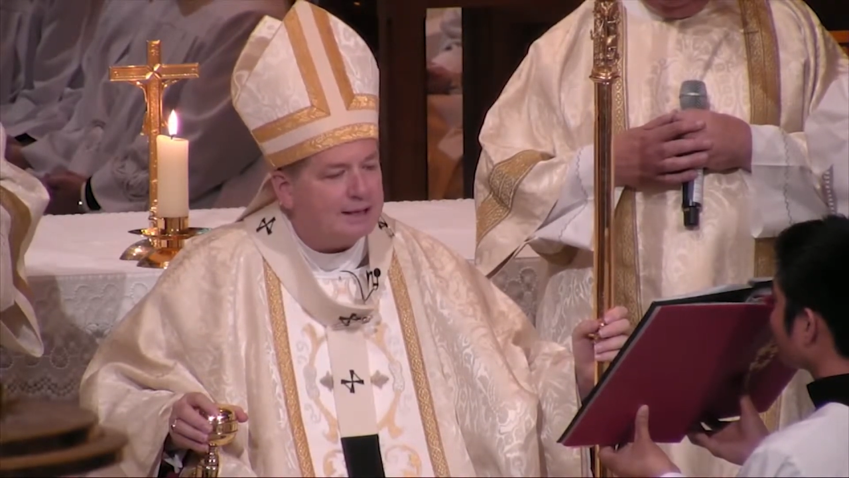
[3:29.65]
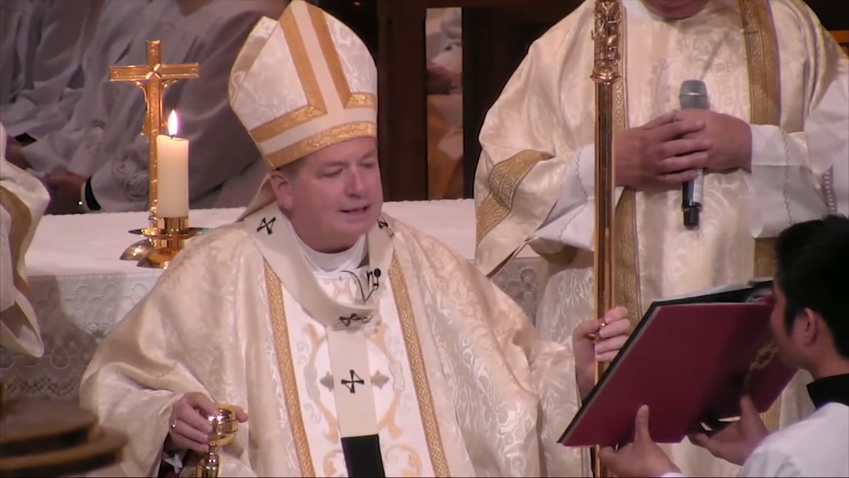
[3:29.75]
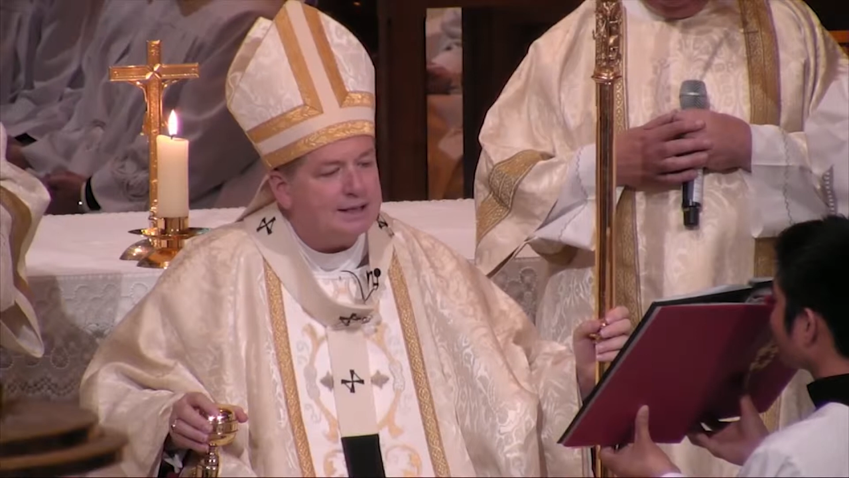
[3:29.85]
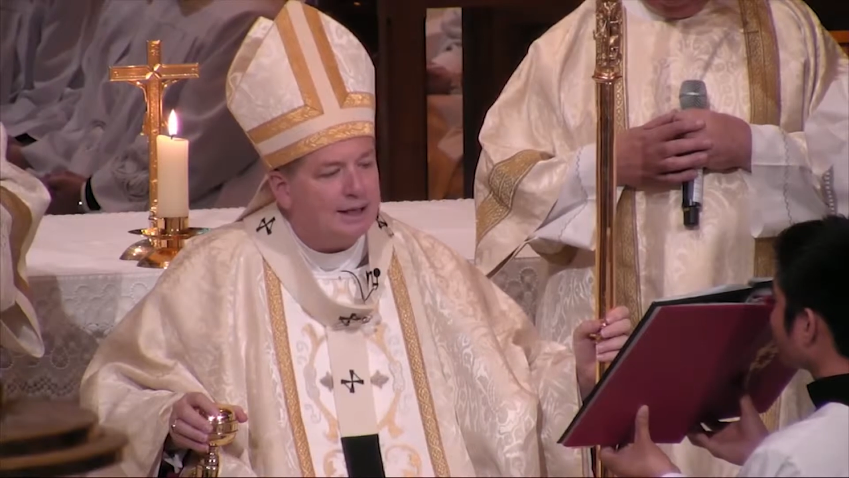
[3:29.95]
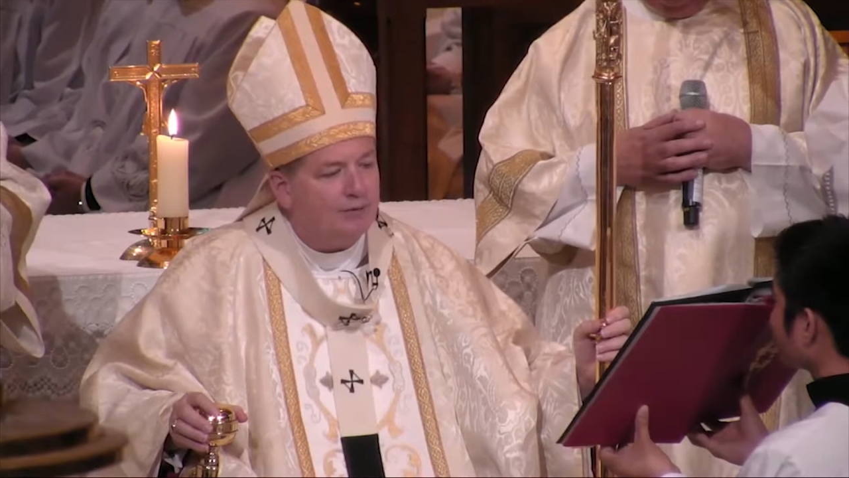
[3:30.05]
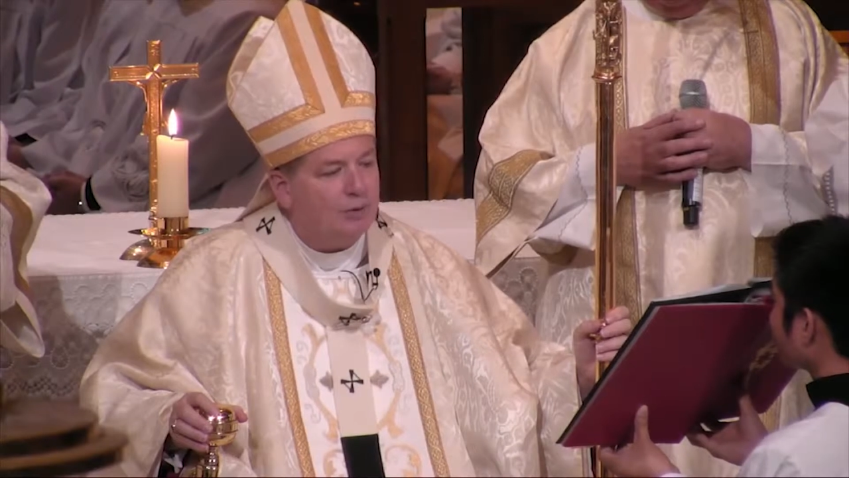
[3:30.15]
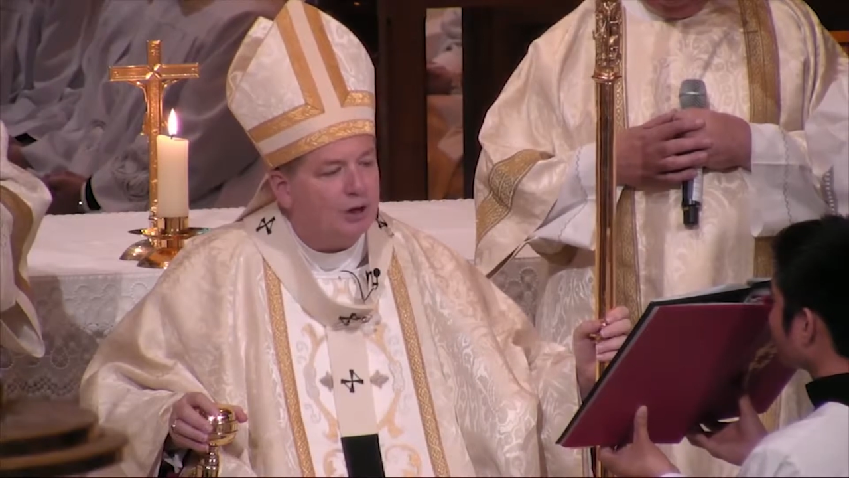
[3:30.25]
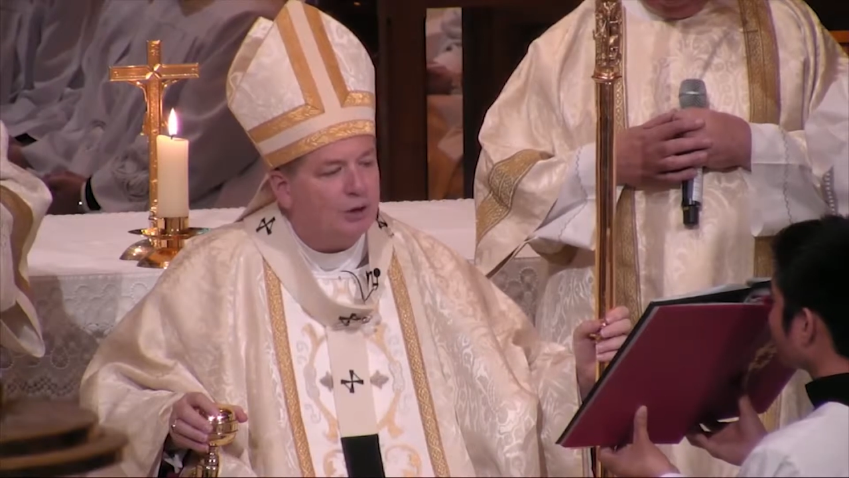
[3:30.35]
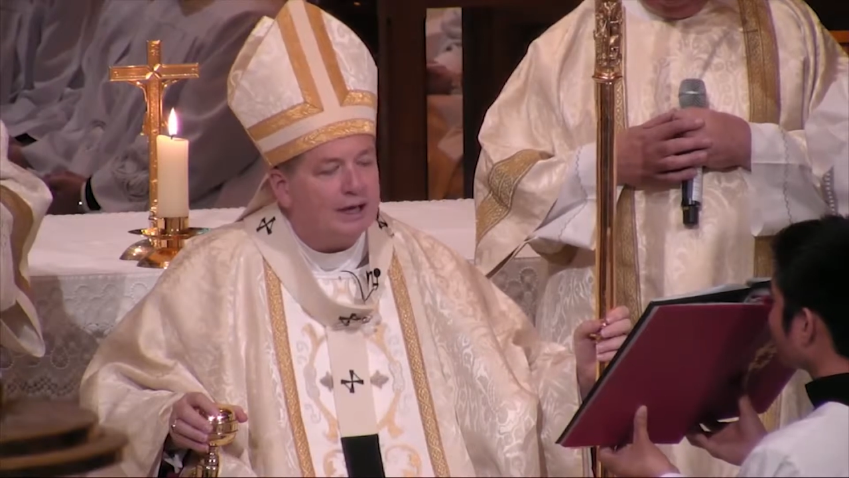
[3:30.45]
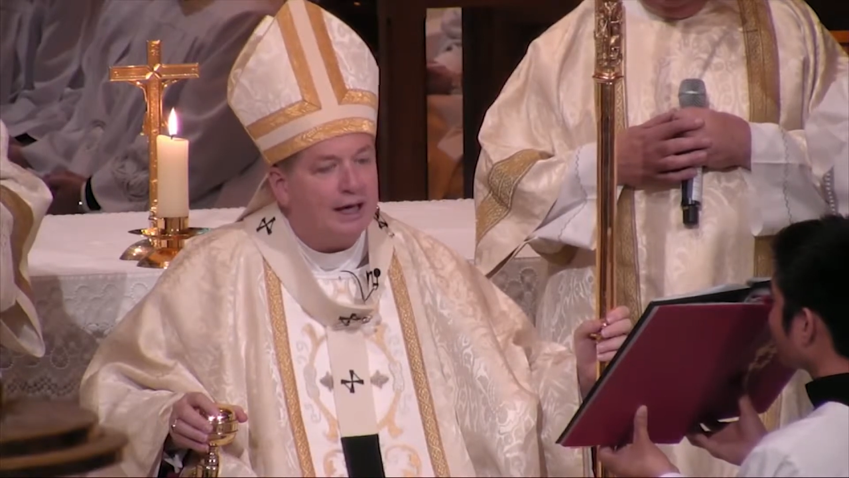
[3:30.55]
at several
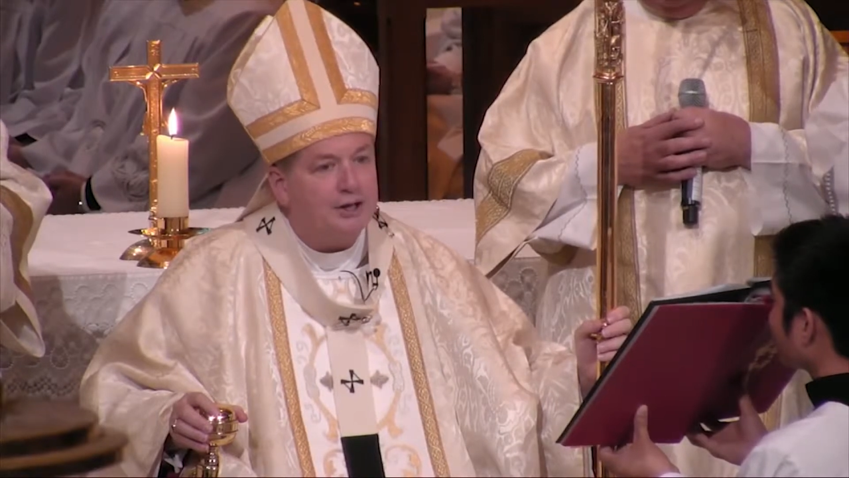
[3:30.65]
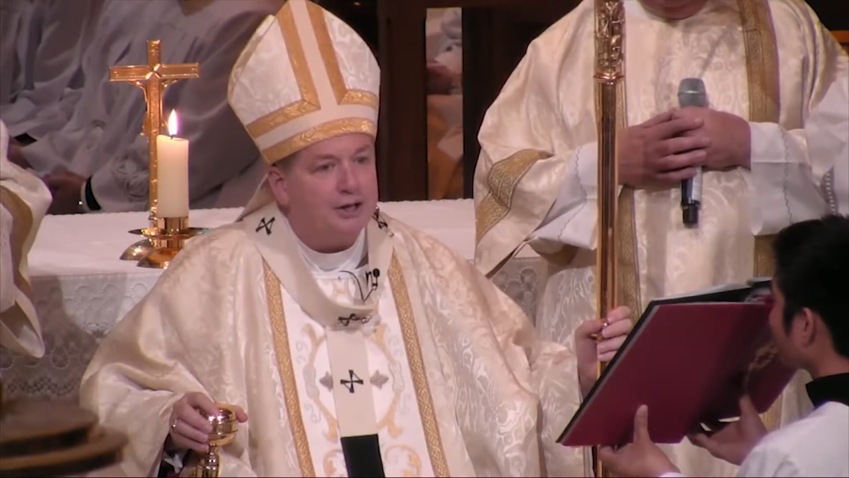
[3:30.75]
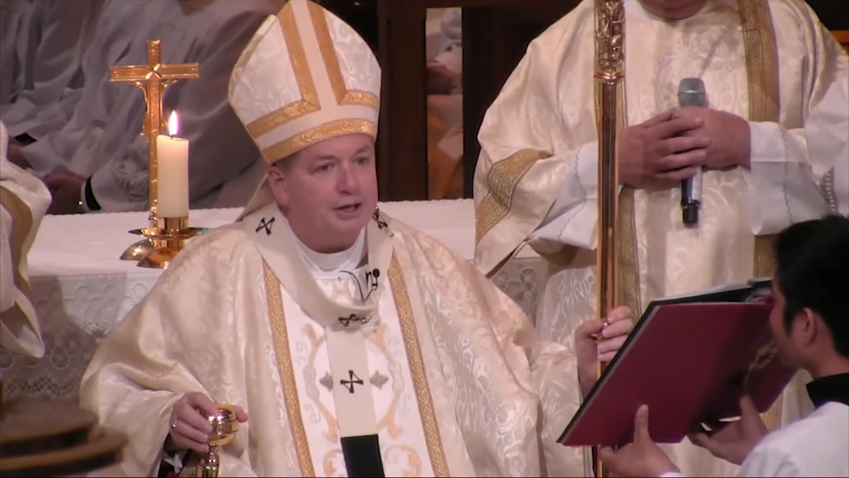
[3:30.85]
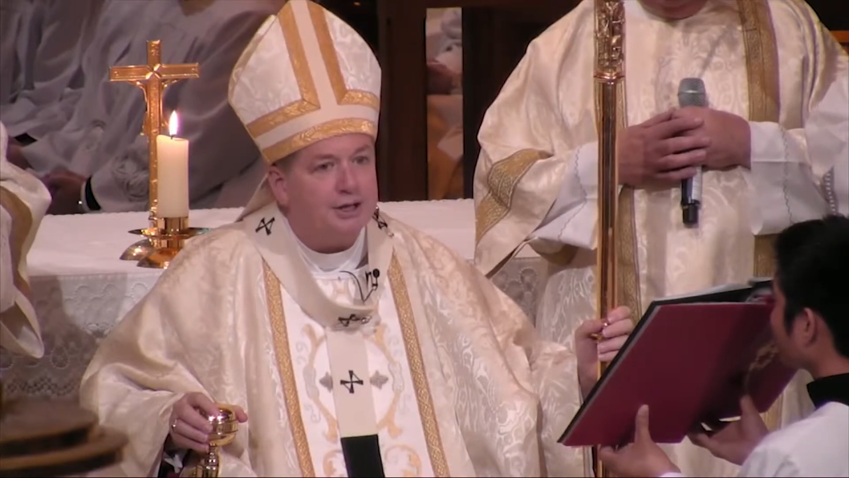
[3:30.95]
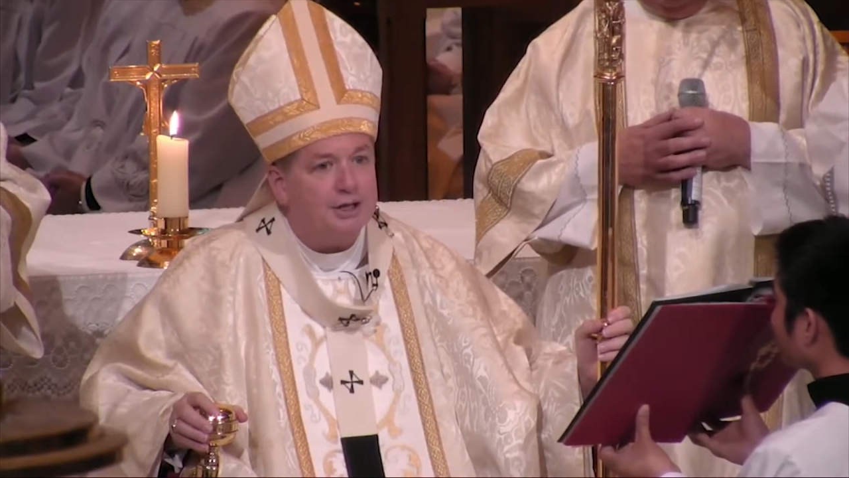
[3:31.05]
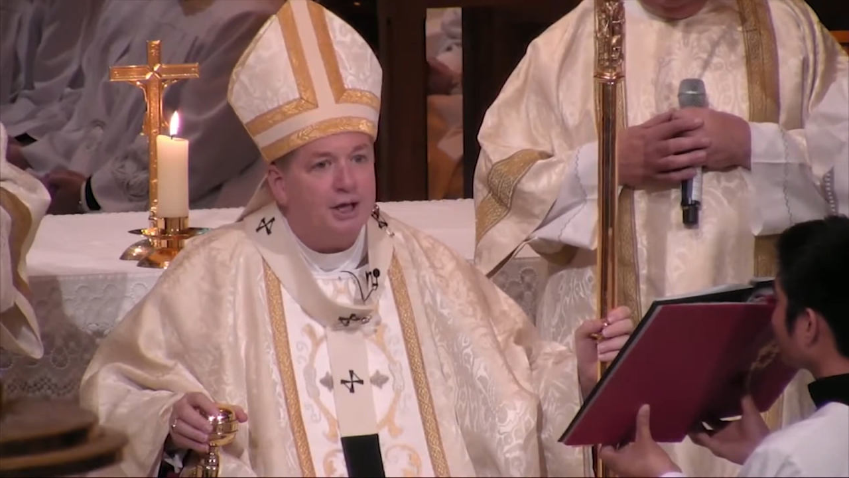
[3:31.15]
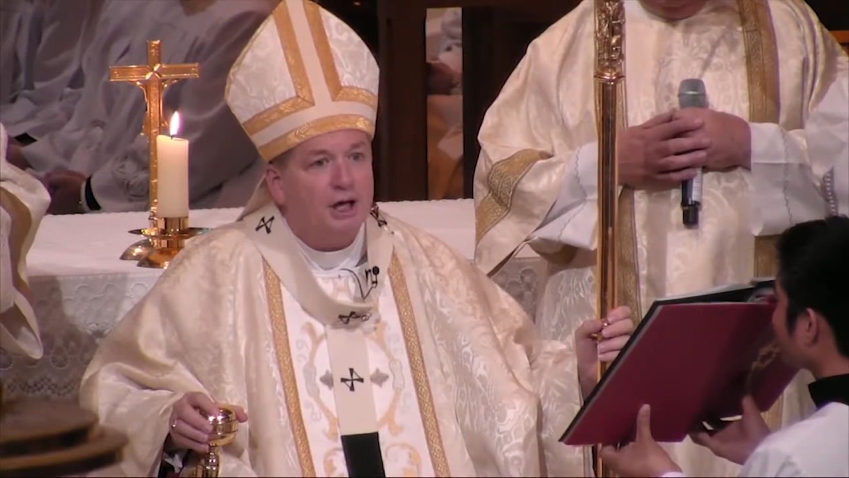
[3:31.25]
locations